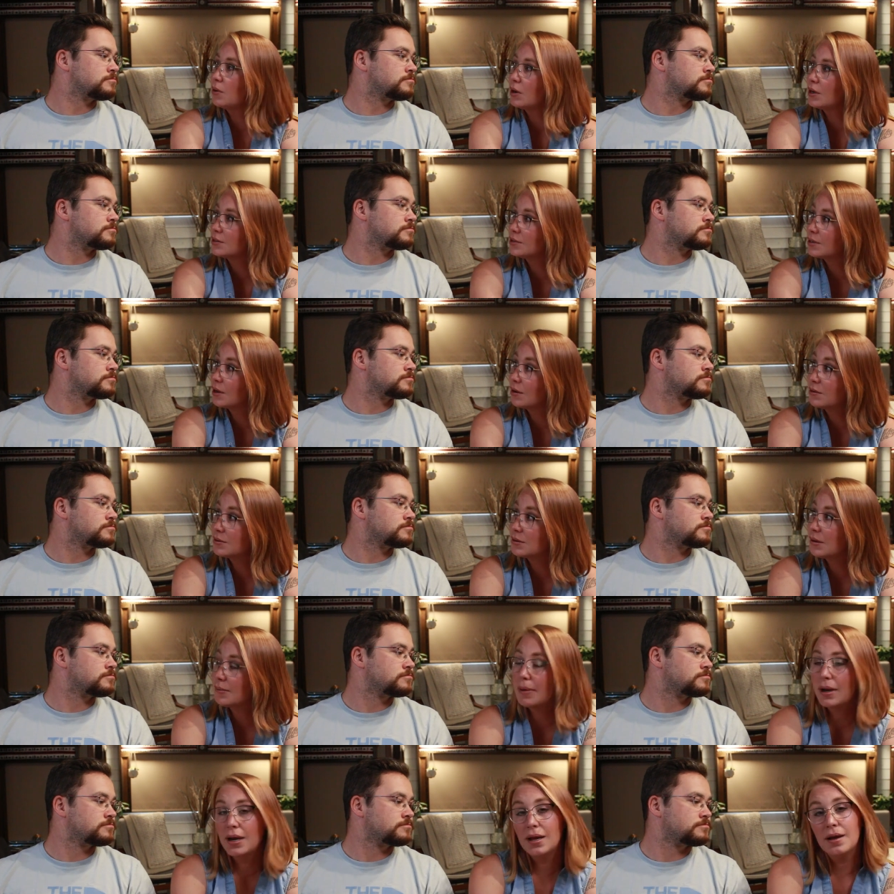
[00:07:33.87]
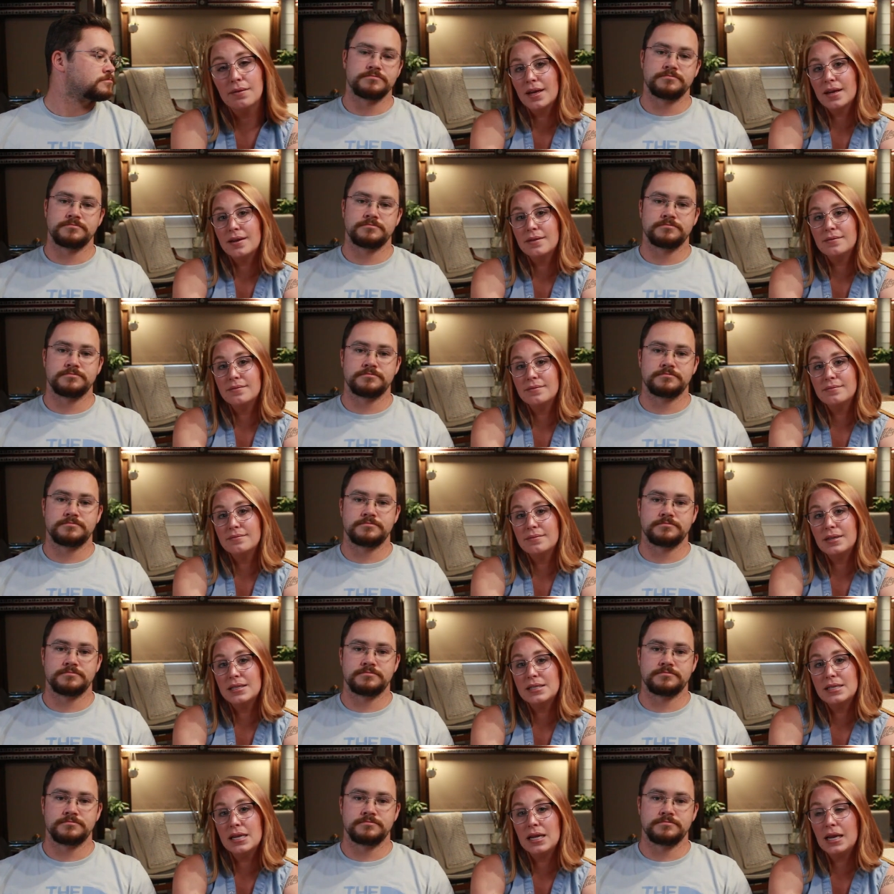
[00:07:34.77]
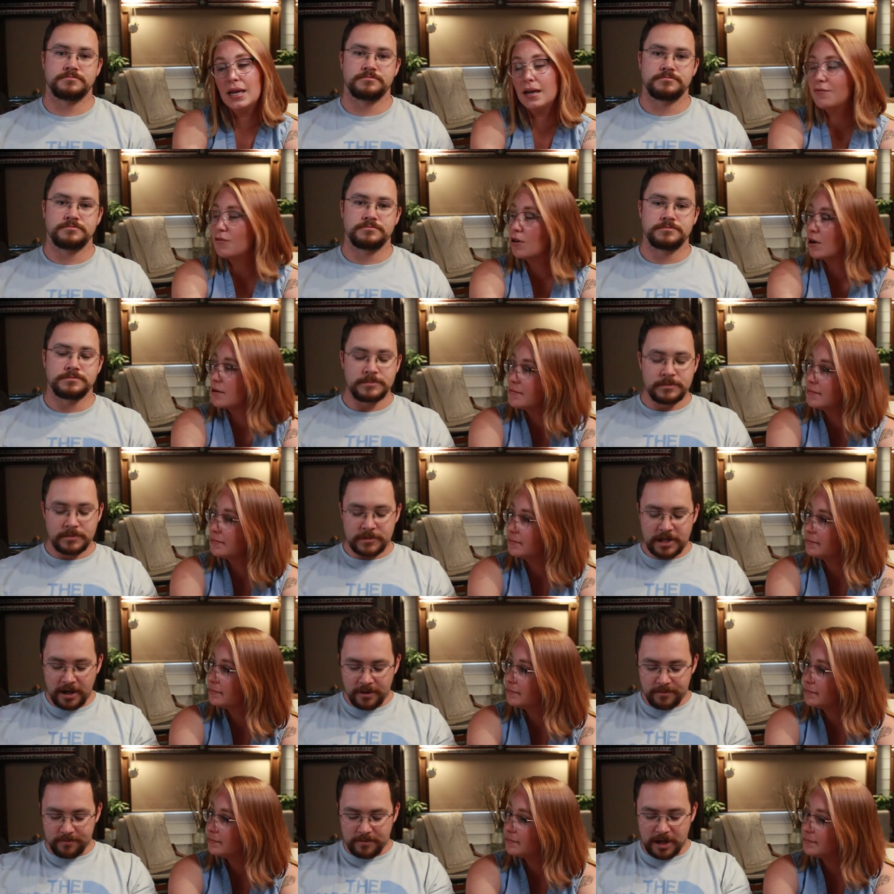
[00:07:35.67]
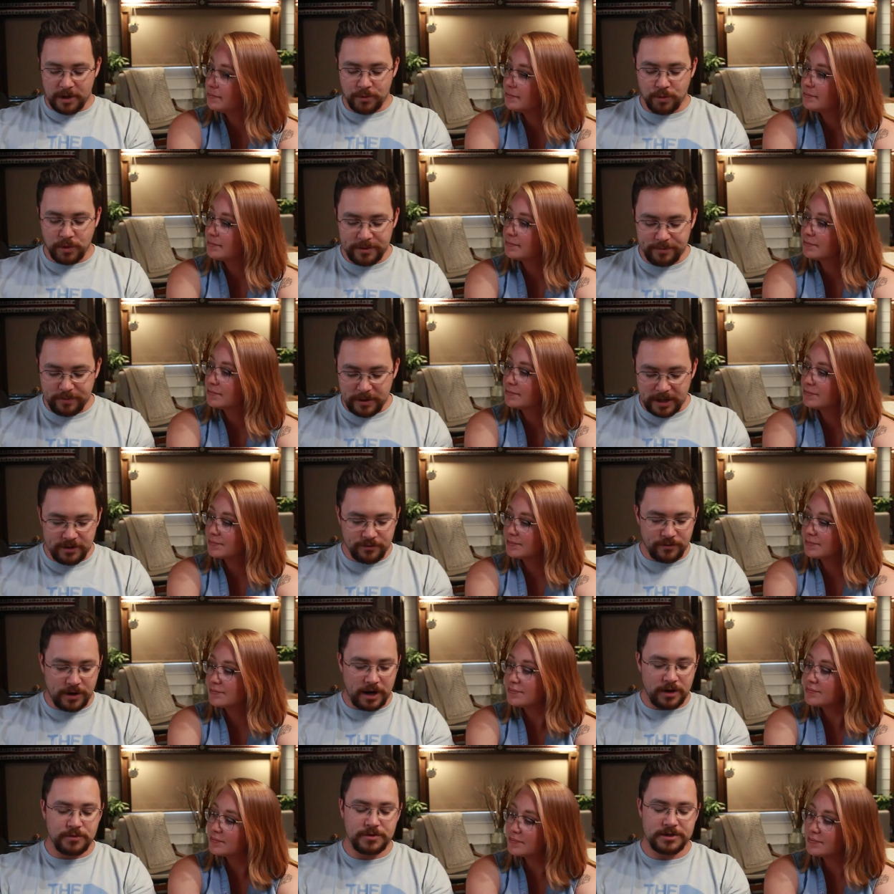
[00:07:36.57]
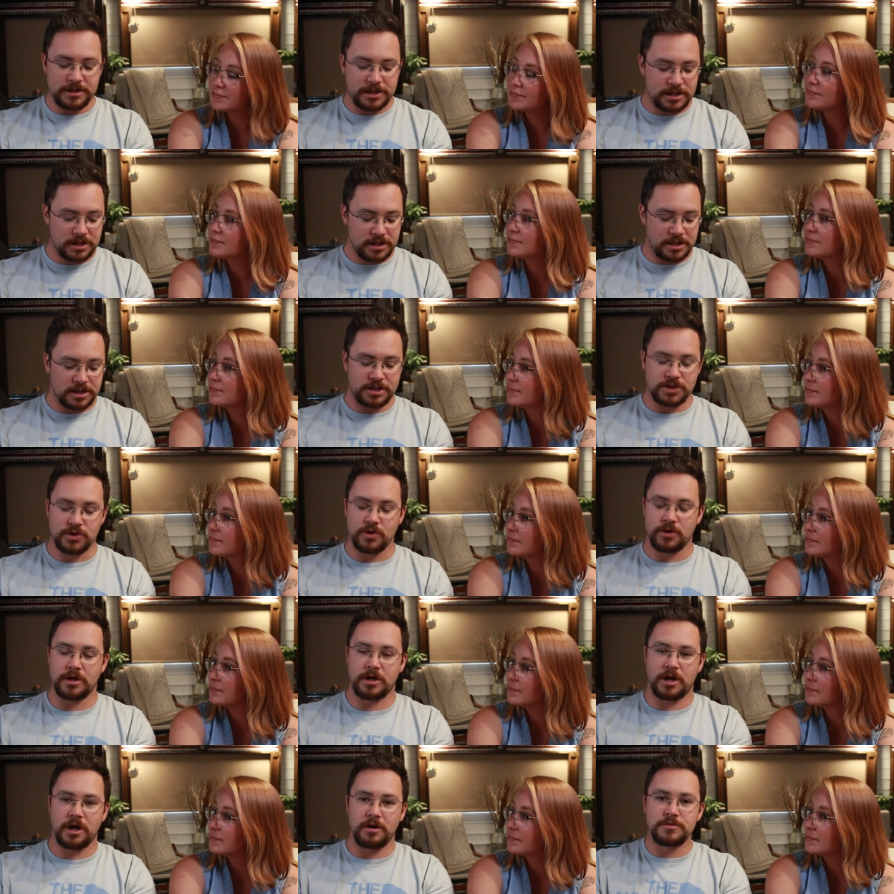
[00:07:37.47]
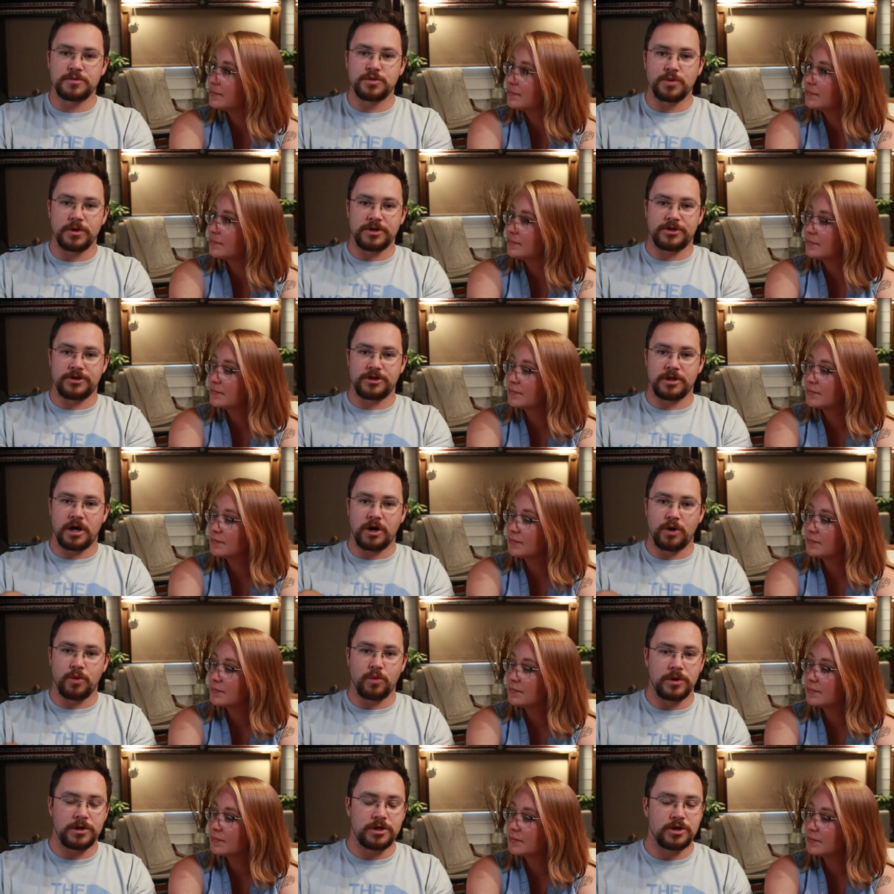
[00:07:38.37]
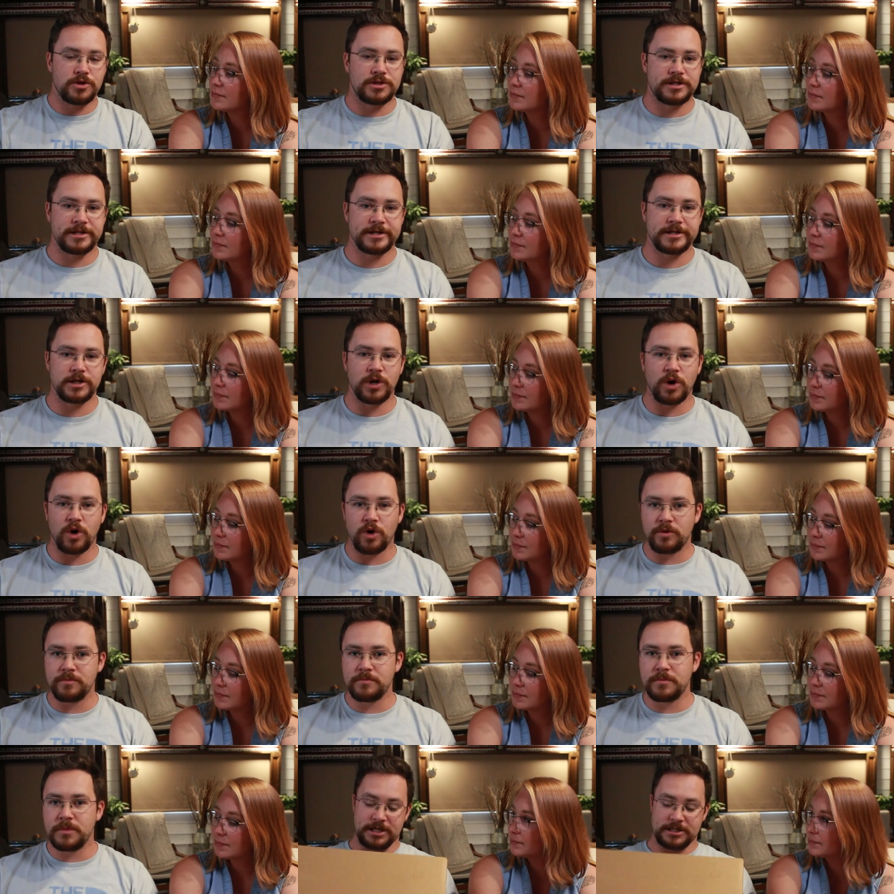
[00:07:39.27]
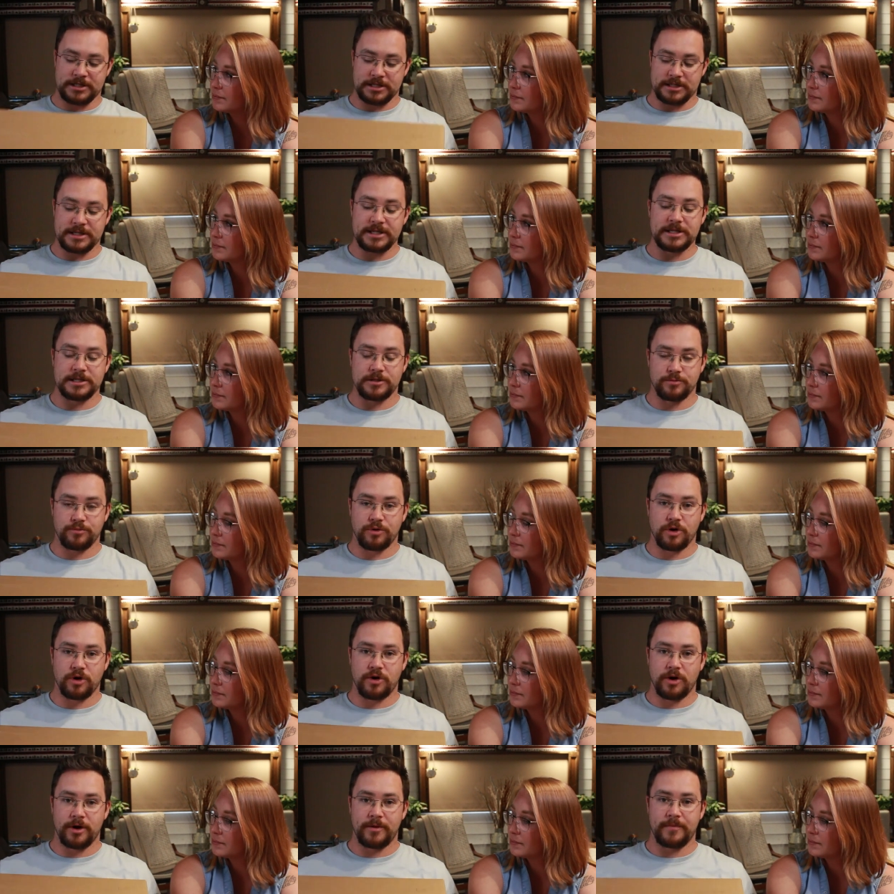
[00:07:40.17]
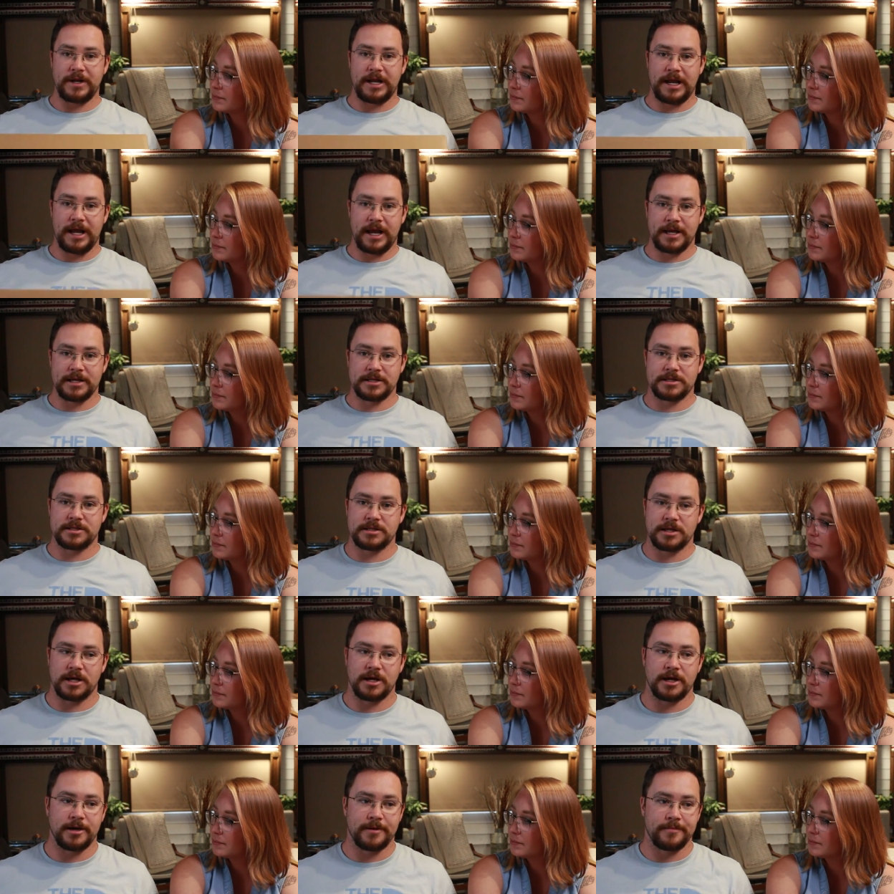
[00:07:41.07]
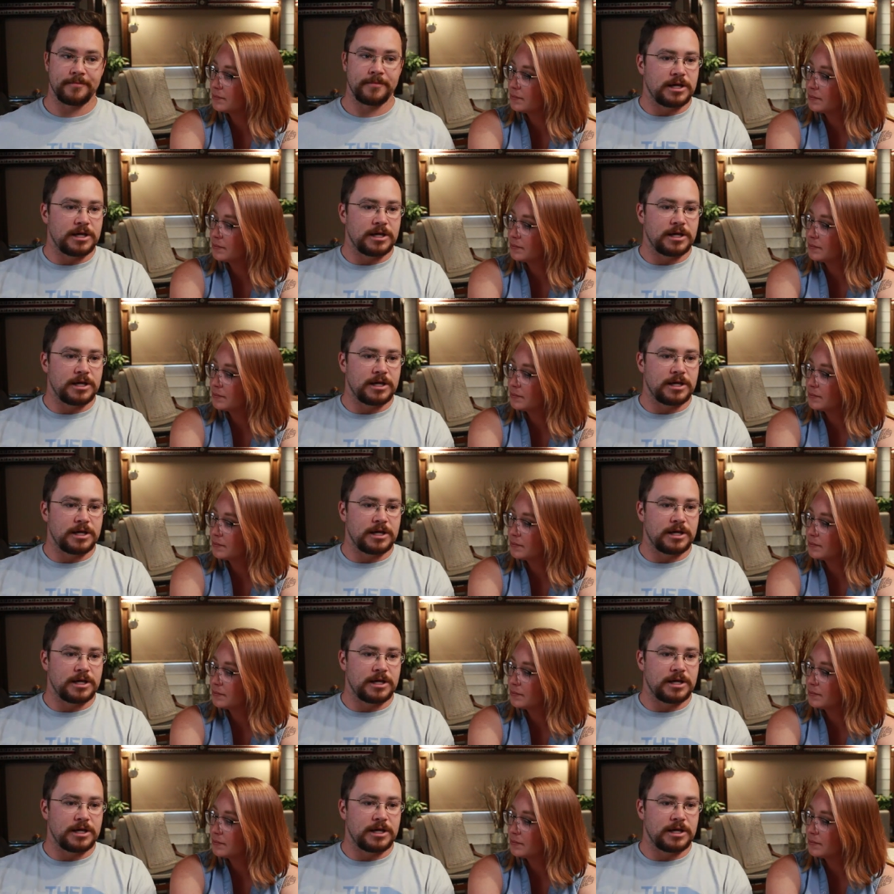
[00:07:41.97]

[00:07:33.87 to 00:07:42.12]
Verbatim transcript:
Speaker 1: want it to go to somebody that is in need of one.
Speaker 2: Yeah, and we played around with it in the store. It comes with uh, Windows 10 Home. It's a decent program. It has uh,